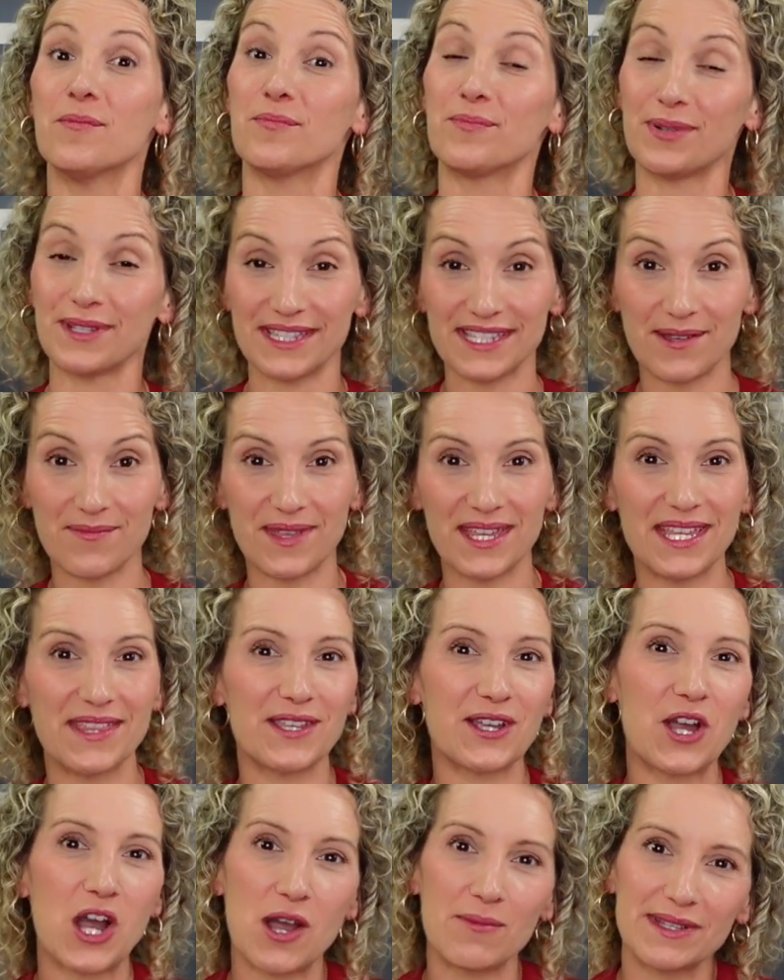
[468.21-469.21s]
Put something in the
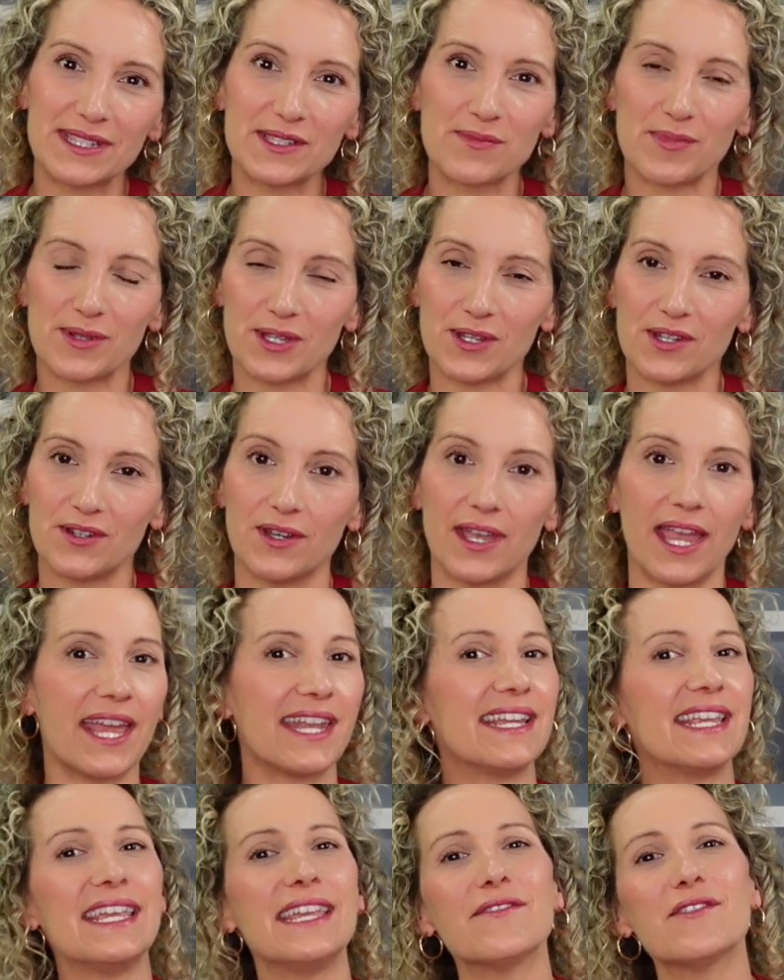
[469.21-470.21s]
comments below.
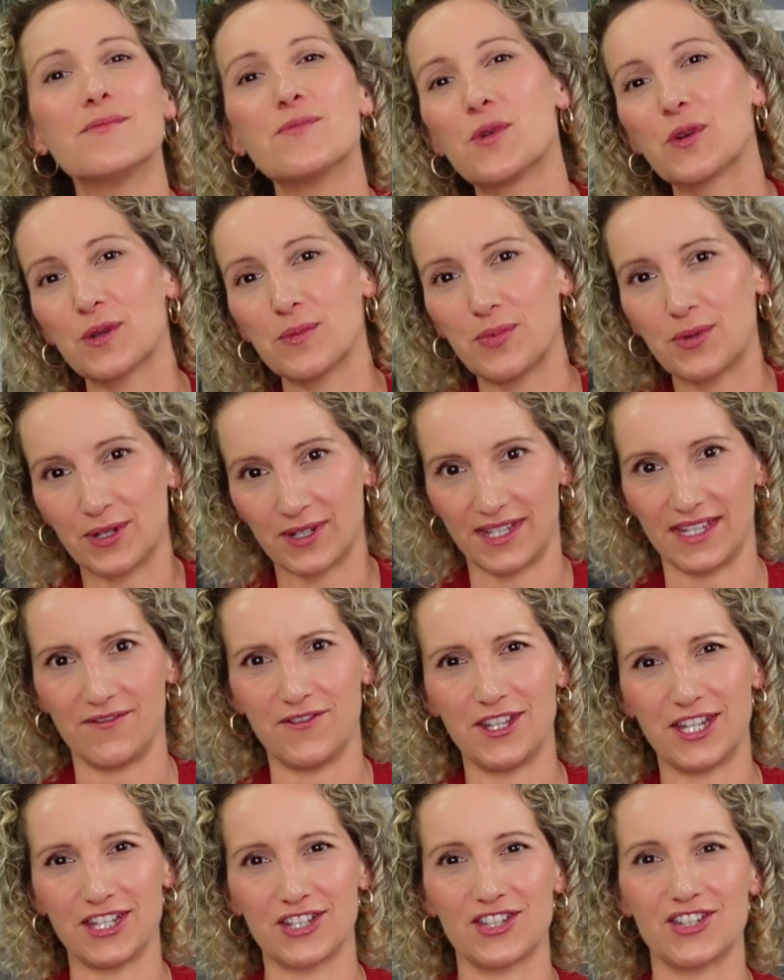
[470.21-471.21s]
And even more importantly, if
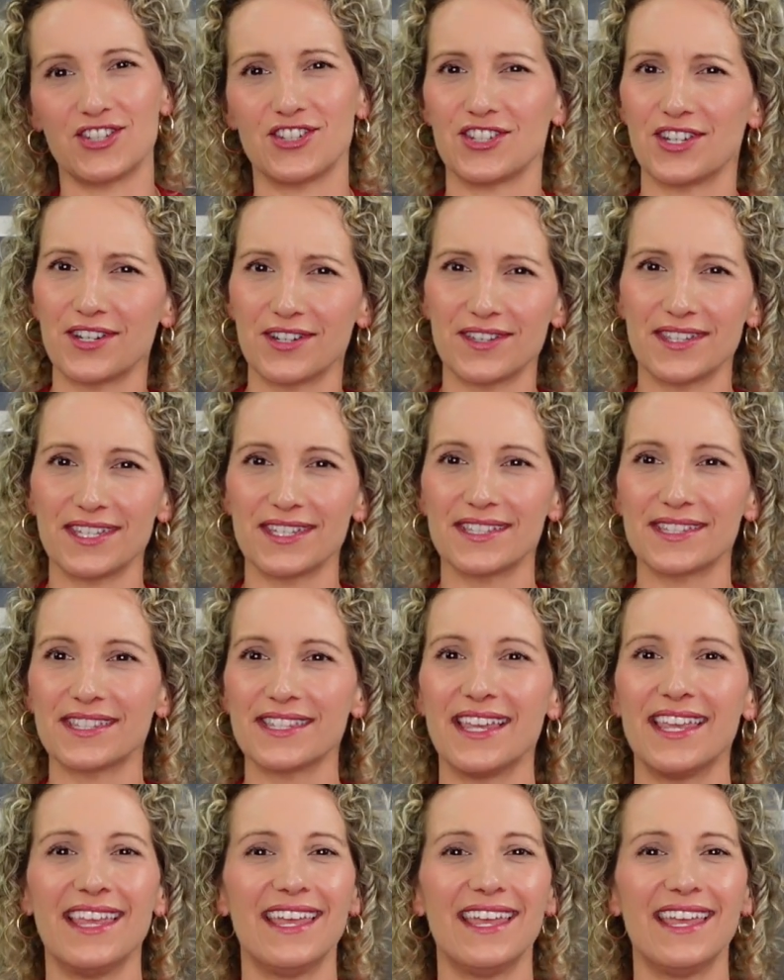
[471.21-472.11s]
you could share this